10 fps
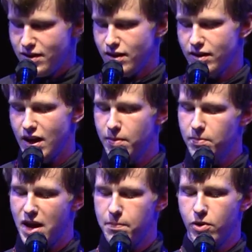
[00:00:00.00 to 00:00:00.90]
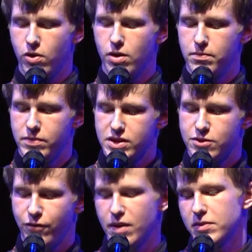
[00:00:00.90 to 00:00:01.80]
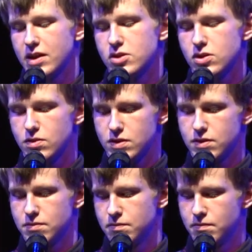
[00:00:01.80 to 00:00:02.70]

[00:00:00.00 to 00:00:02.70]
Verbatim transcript: And the name of my poem is Family Issues.